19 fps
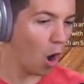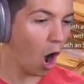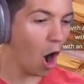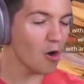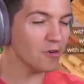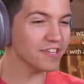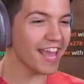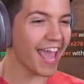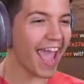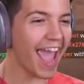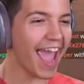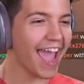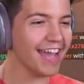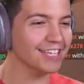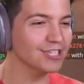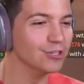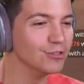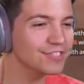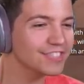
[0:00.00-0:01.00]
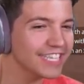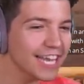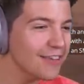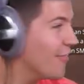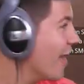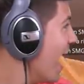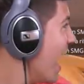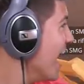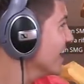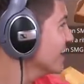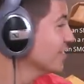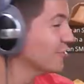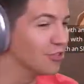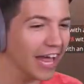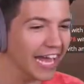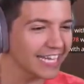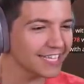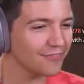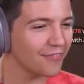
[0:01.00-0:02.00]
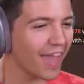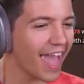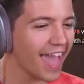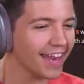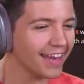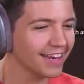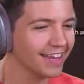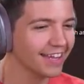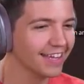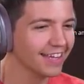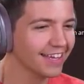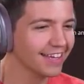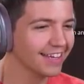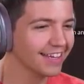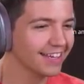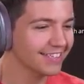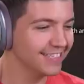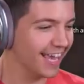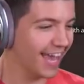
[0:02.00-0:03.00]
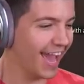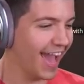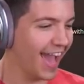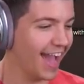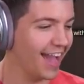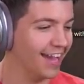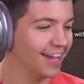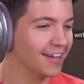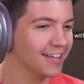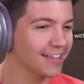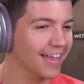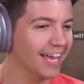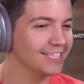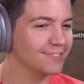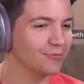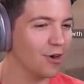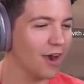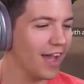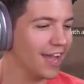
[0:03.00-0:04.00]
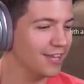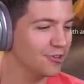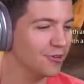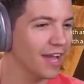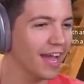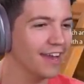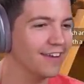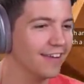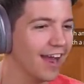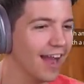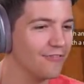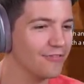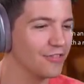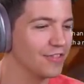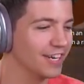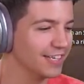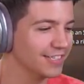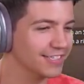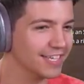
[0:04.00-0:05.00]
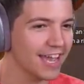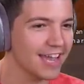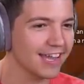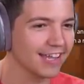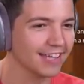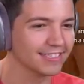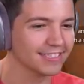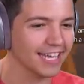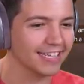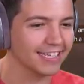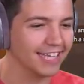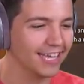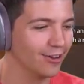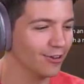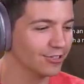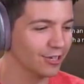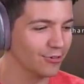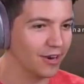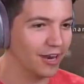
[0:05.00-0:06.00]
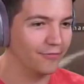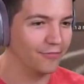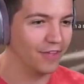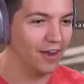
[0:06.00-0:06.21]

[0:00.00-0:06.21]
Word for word: Oh yeah, you see that? You like that? Yeah, that's right, you got nothing to say because I killed it right